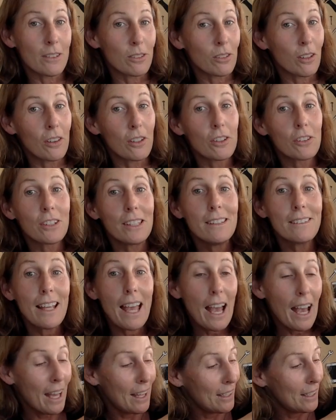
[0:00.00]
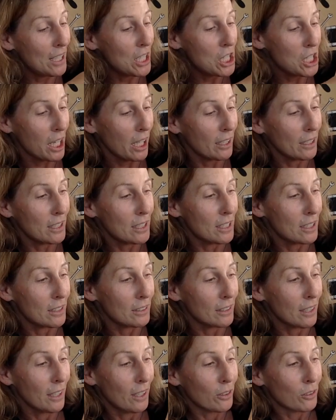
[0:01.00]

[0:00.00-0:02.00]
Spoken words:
So there's these added challenges.